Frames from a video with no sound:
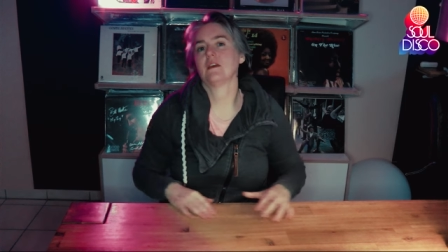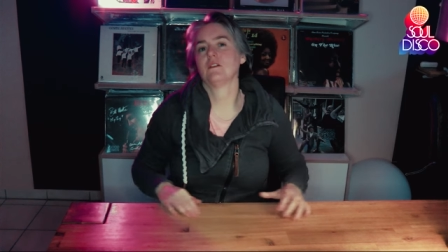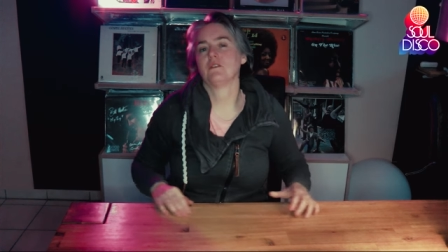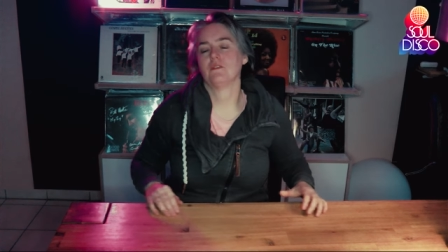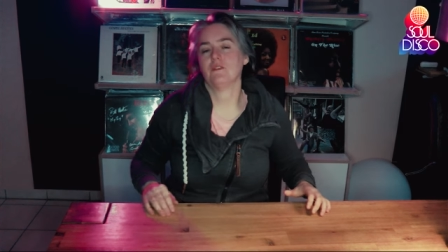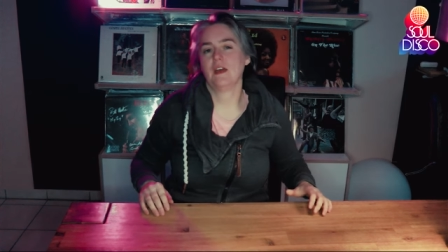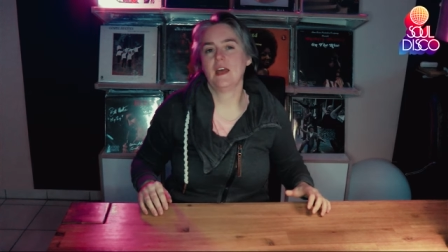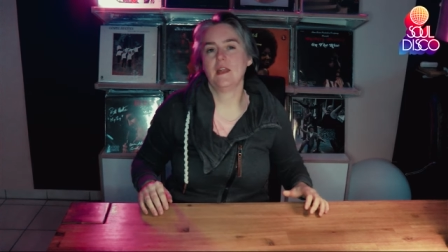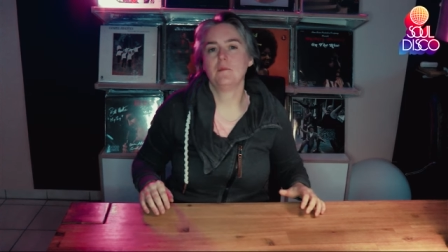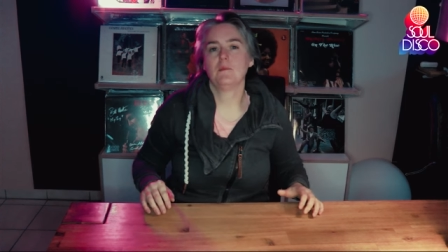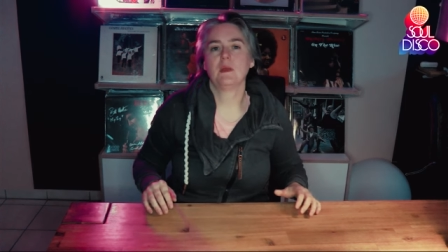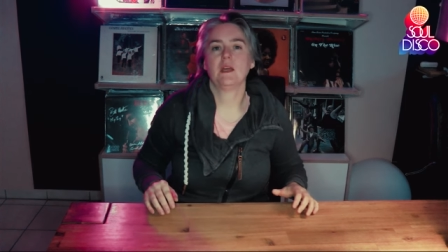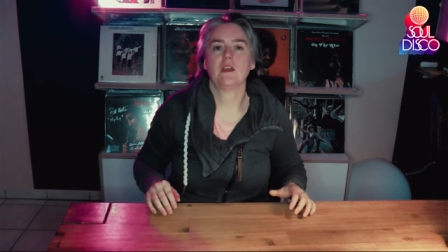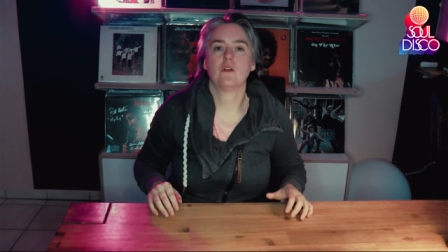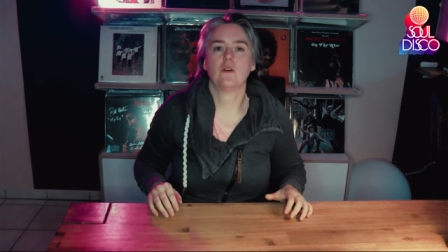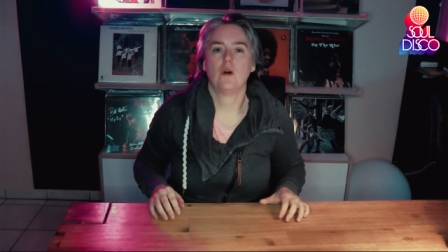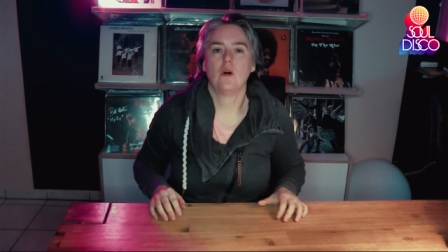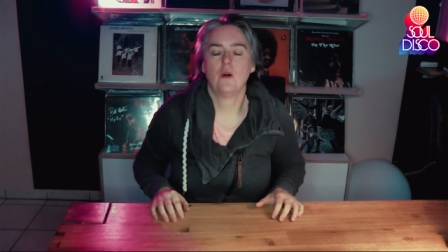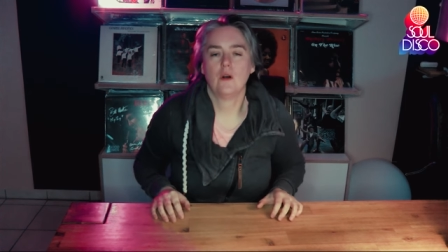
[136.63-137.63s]
Van
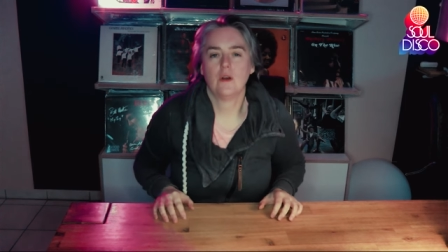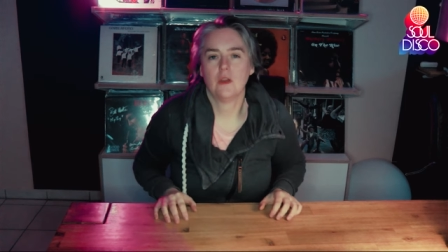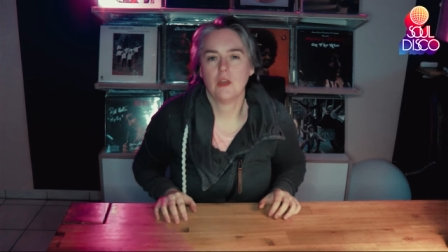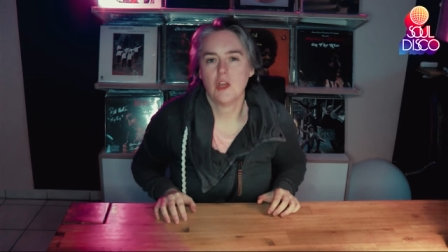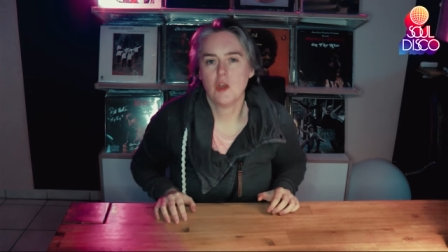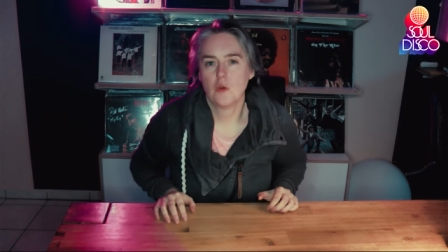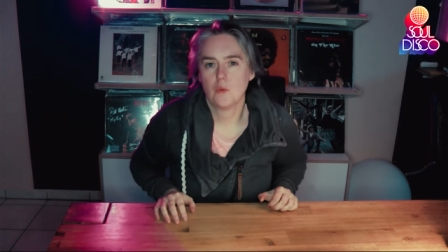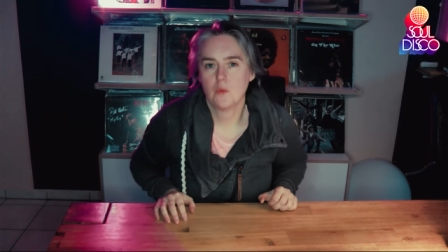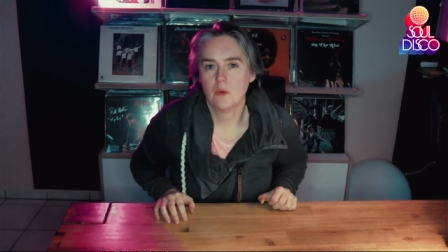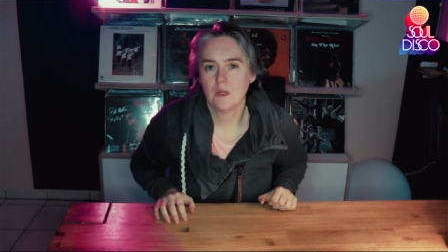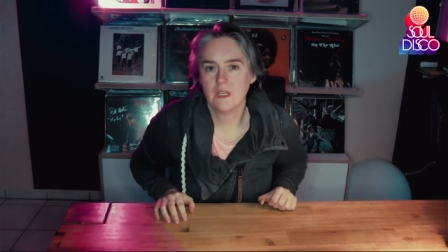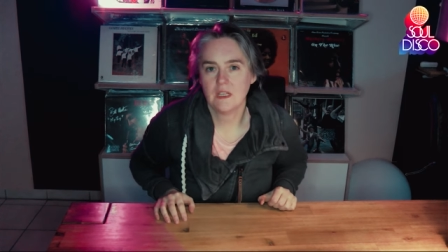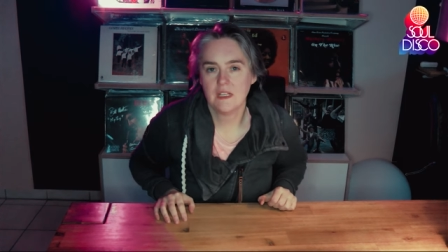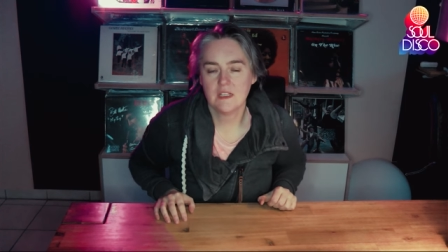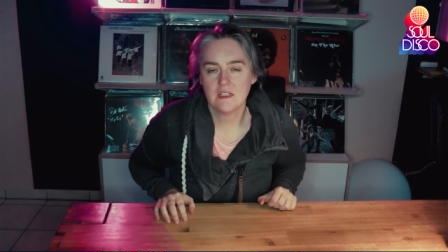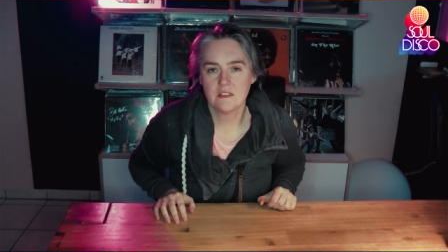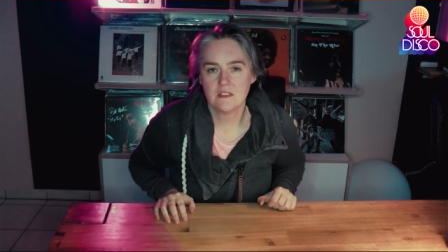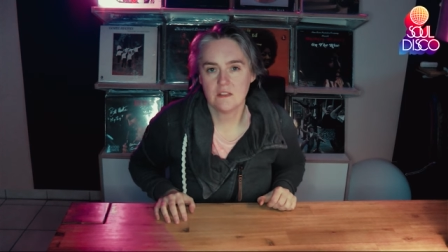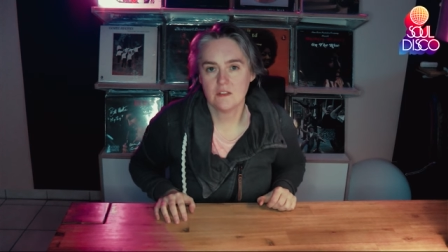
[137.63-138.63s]
McCoy
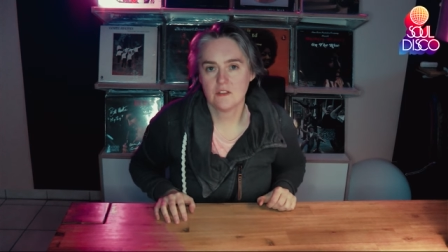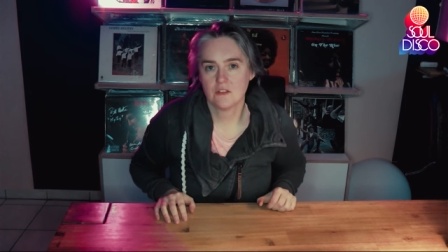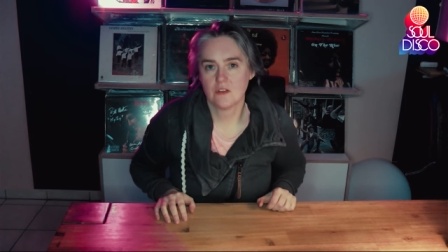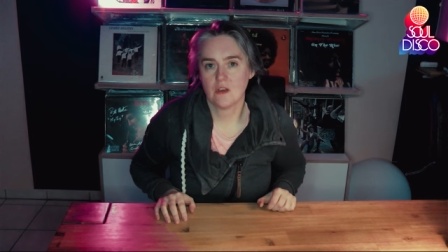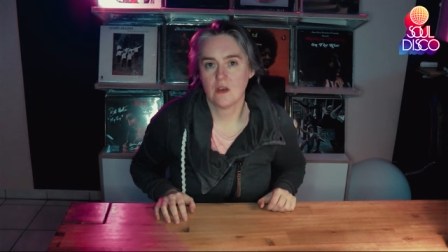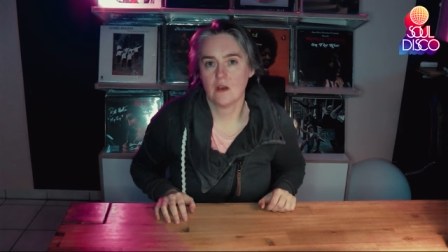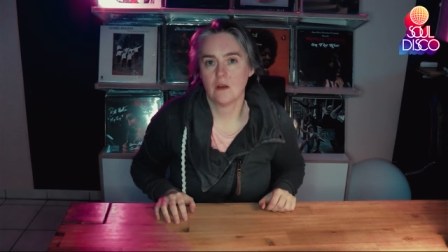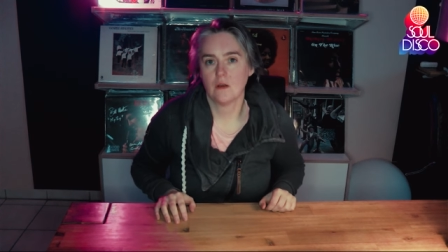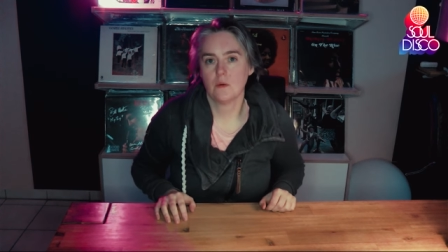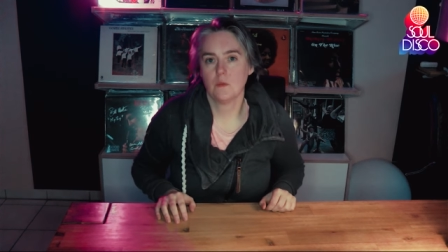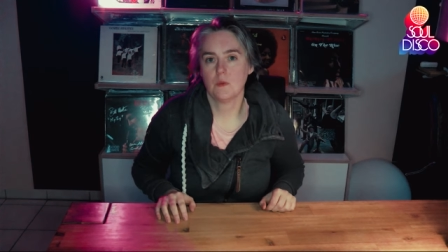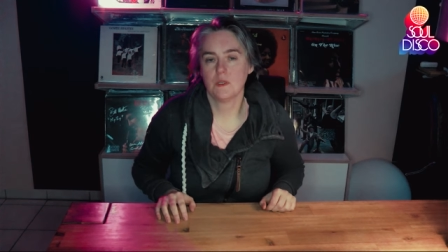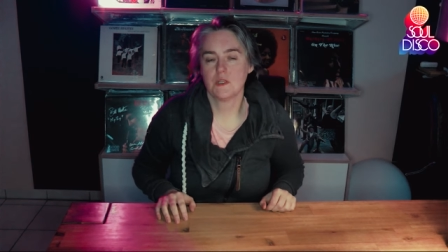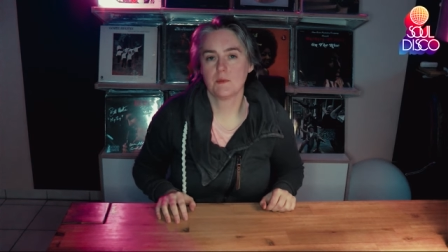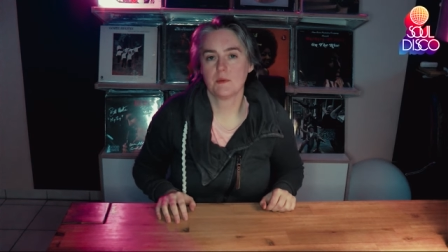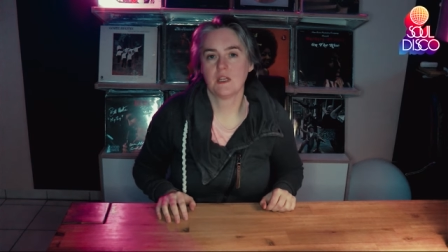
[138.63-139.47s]
released a song which